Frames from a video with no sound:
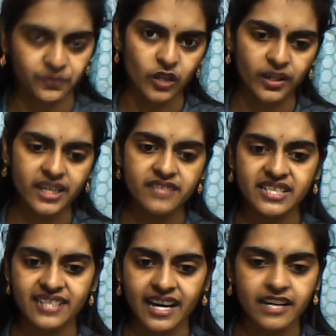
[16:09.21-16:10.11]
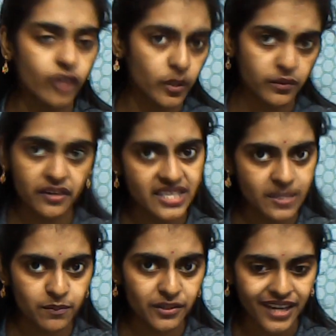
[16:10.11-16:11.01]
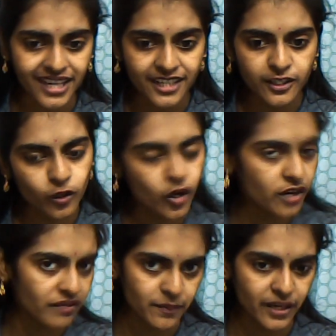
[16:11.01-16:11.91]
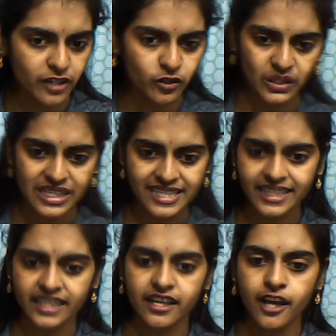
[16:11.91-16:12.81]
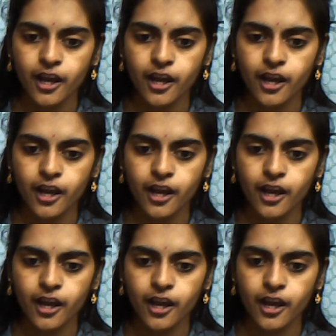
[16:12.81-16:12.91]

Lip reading: Okay, for sine 45 we simplified. You got 1 by root 2, isn't it?